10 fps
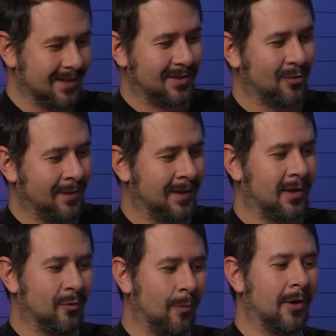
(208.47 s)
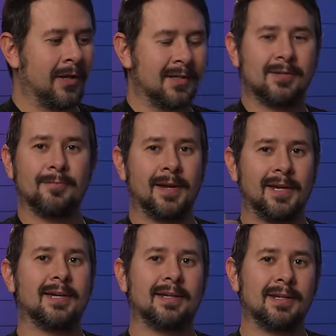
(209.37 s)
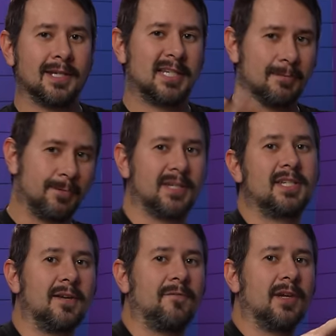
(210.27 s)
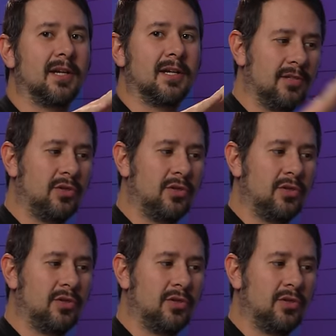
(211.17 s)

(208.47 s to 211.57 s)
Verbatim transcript: assuming that you're wanting to make it specific